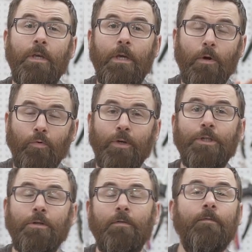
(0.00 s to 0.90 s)
the
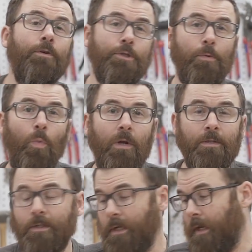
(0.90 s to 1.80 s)
original version 1
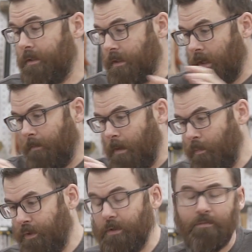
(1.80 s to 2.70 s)
design to come
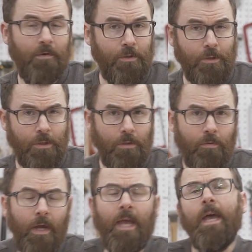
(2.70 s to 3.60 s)
up with this version
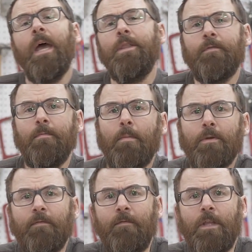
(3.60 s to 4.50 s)
2. And if you remember
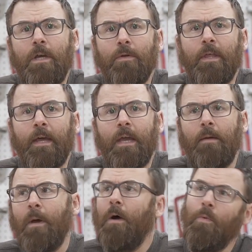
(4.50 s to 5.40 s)
the video that I
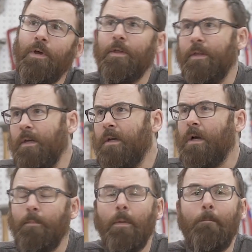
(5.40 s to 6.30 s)
came out with uh, a
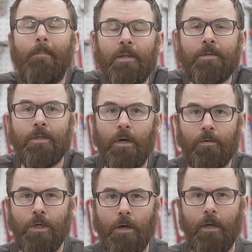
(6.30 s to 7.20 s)
couple months ago
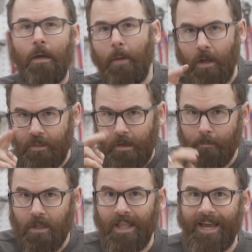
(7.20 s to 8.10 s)
talking about the
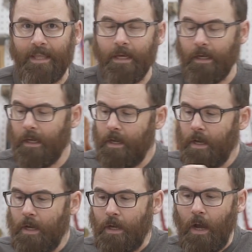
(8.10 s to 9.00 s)
planning,
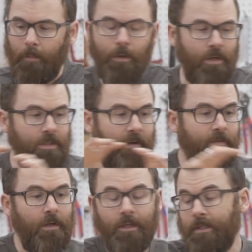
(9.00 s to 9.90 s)
um, you can
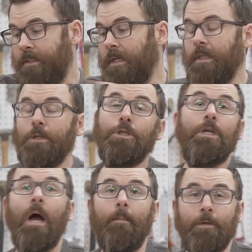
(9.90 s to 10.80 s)
definitely see the
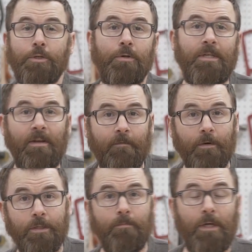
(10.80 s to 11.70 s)
geometry
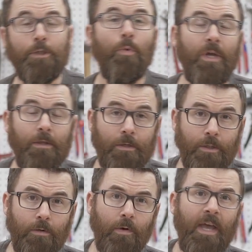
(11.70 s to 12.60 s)
difference between the
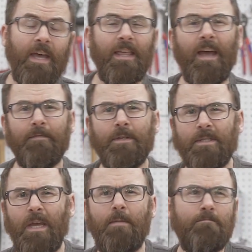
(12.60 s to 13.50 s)
two. They have the
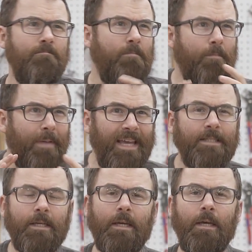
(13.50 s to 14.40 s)
same
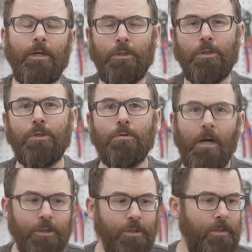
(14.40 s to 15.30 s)
basic
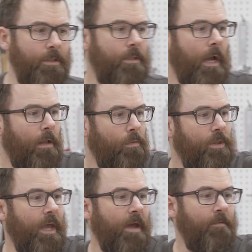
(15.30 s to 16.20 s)
construction style where
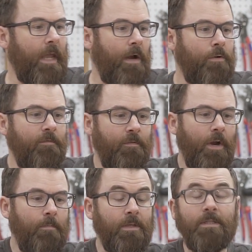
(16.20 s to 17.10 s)
they have an outer
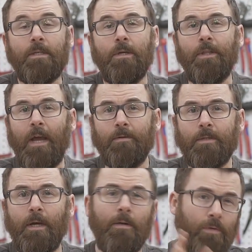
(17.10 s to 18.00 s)
frame that sits on the
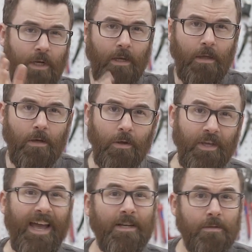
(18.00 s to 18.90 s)
outside, which I kind of call
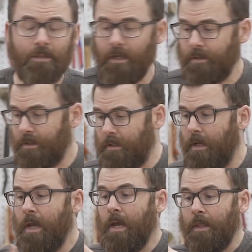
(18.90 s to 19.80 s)
the exoskeleton.
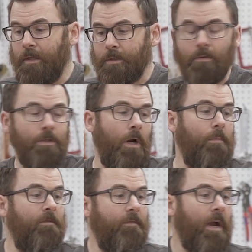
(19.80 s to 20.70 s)
This one's
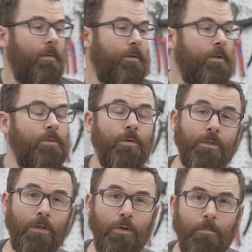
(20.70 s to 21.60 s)
carbon fiber, this one's
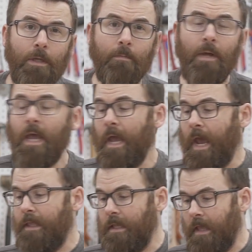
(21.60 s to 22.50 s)
aluminum.
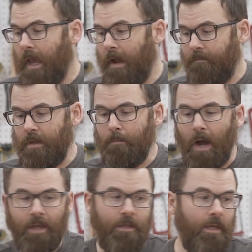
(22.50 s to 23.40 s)
And then they have the
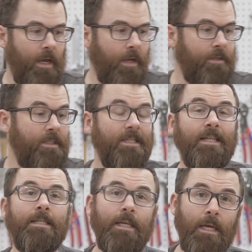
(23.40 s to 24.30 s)
body that kind of
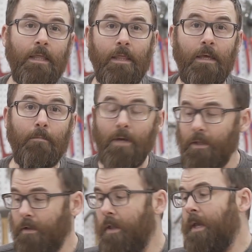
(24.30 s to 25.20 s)
sits in the
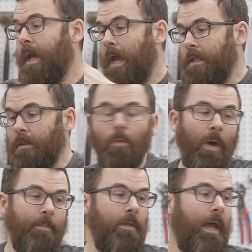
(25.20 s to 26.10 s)
middle, and then the
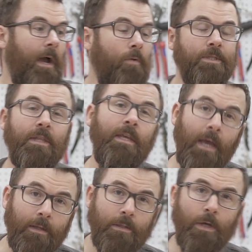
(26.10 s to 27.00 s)
weapon out at the
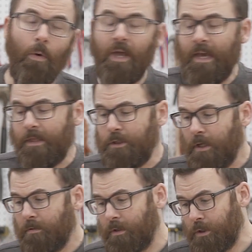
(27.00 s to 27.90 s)
end. So the
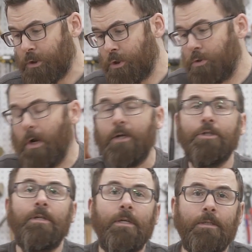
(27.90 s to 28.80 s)
general
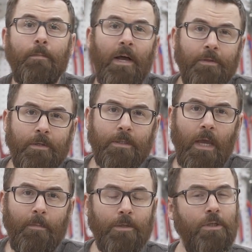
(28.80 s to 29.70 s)
construction is about the
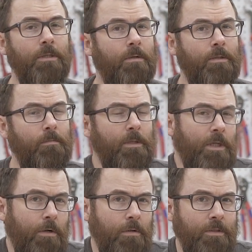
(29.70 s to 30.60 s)
same, it's just there's some
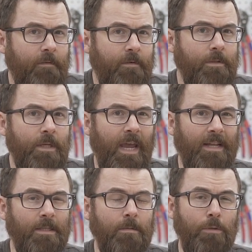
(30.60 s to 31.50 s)
material difference
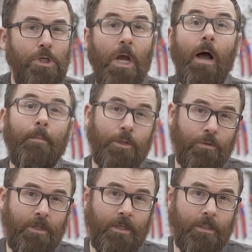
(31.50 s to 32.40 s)
and some
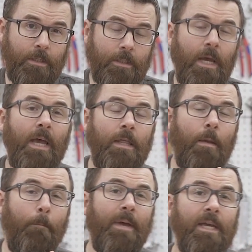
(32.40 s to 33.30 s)
geometry distance.
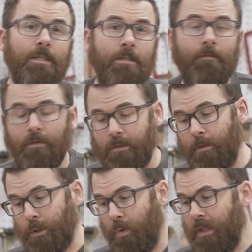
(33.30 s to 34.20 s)
The biggest difference
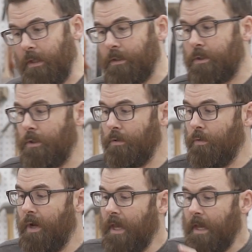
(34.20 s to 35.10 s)
between these two